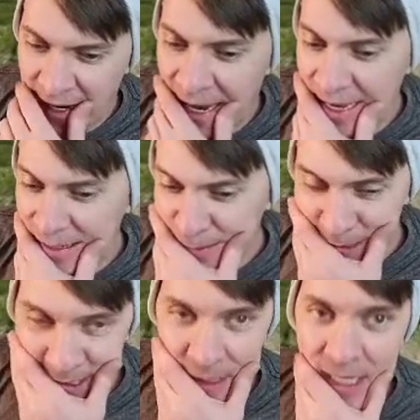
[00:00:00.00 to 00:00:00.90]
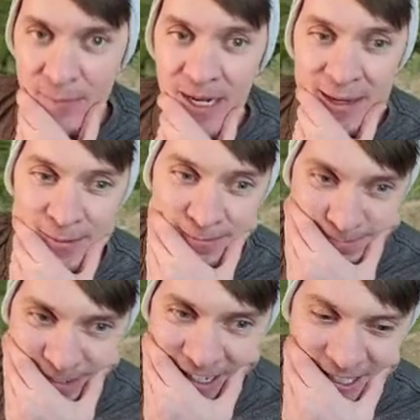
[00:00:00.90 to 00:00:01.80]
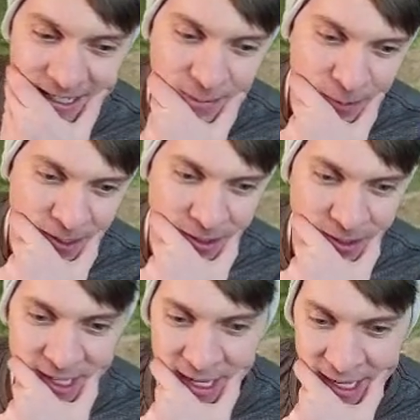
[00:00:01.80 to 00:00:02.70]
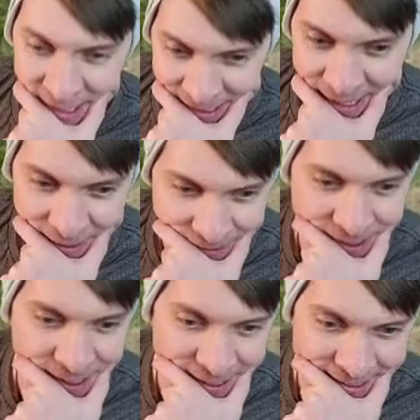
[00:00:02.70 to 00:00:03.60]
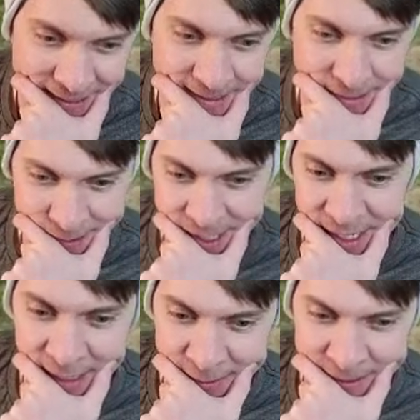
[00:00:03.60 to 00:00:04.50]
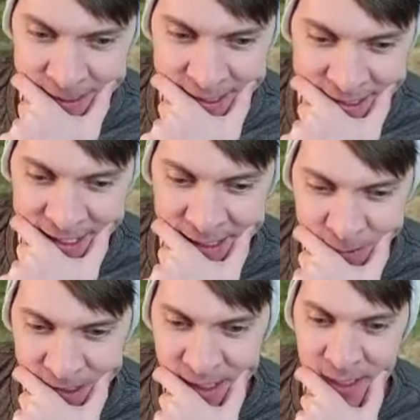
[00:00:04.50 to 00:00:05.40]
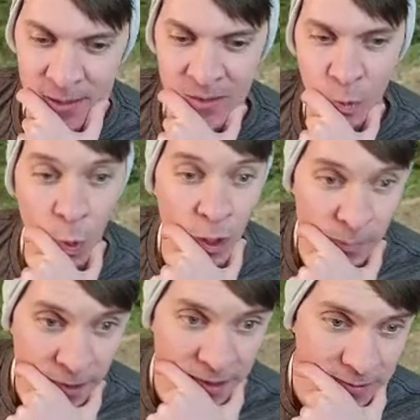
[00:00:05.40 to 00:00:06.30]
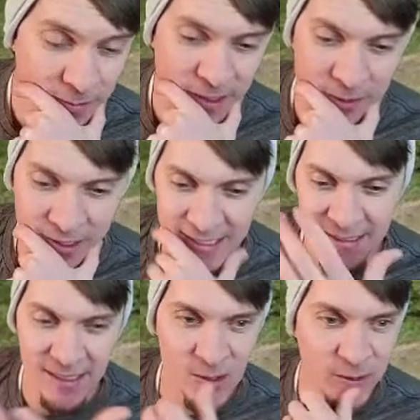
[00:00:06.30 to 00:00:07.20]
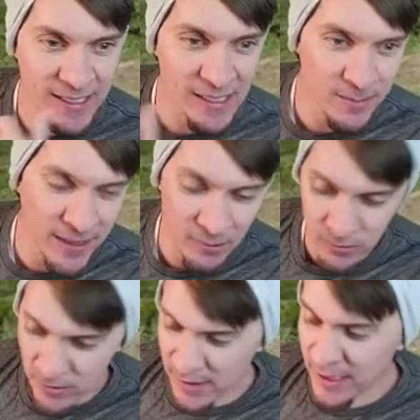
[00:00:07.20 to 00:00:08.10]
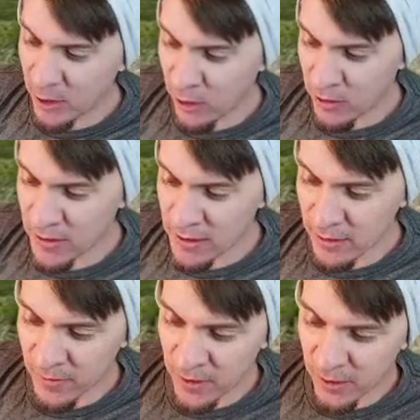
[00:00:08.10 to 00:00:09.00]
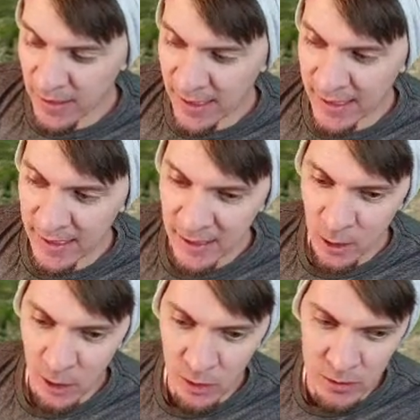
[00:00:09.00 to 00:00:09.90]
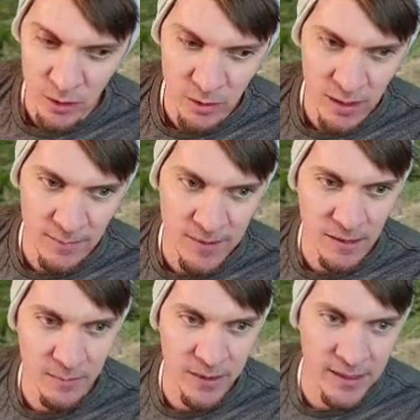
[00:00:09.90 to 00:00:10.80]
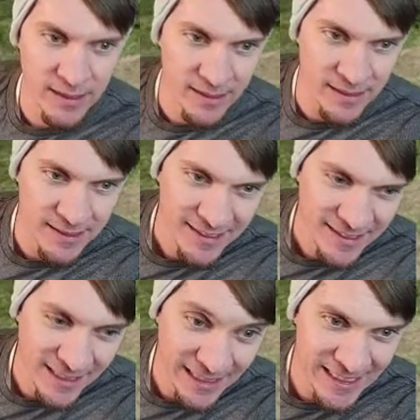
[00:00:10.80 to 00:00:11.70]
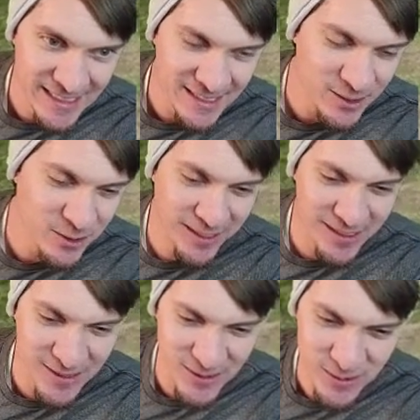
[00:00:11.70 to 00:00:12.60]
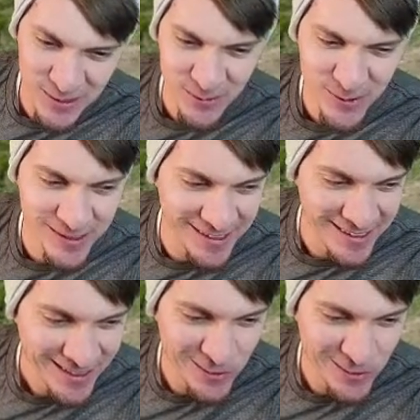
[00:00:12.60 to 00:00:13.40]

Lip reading: I'm actually not partial to any area in Italy right now. Anywhere warmer would be great. This week has been really cold, so if you don't like cold, don't come to Lombardia, at least in 2021.